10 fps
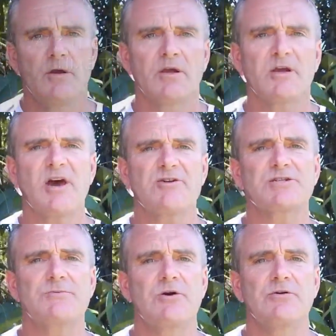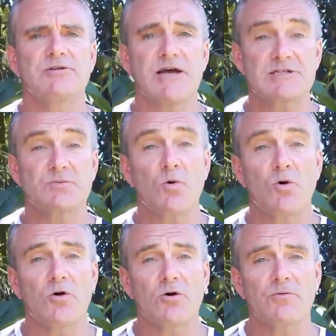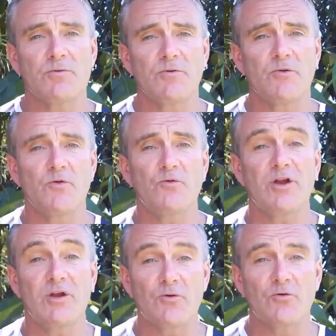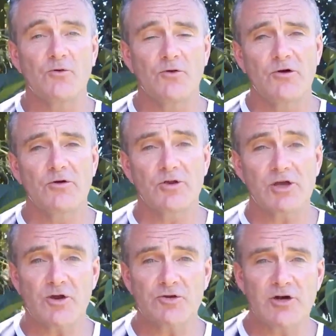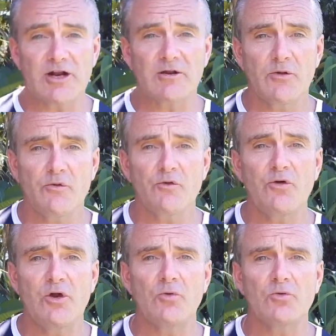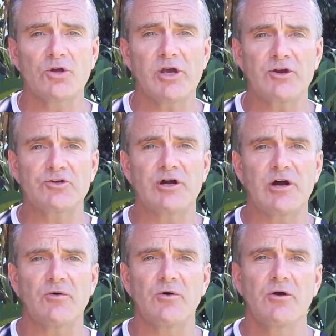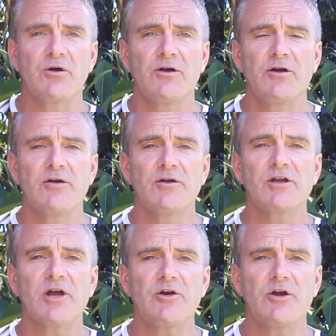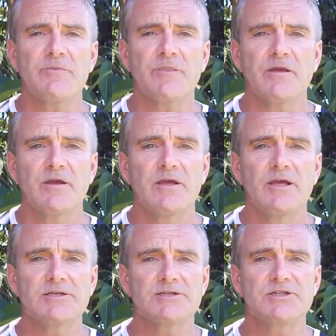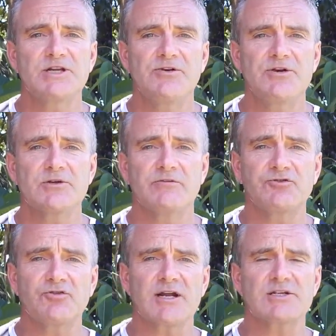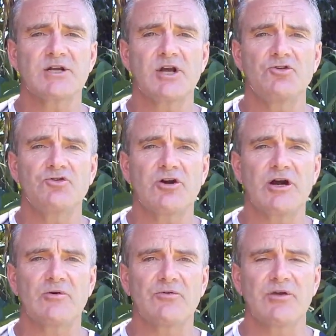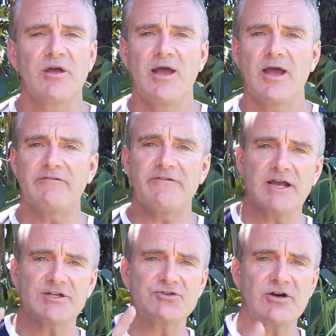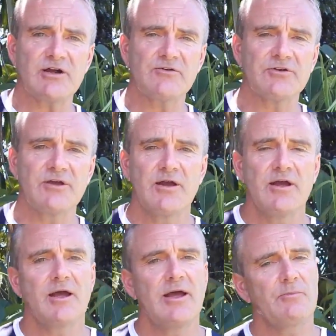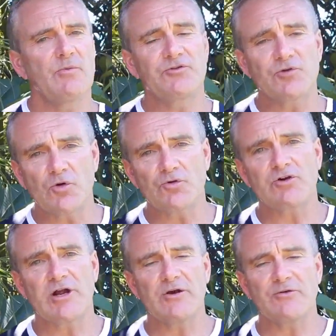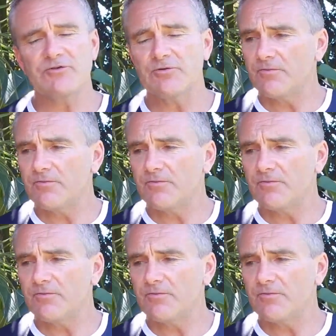Kokoda Spirit does walk the real Kokoda track, the real Kokoda trail. Kokoda is a series of tracks and trails, advanced trails, withdrawal trails.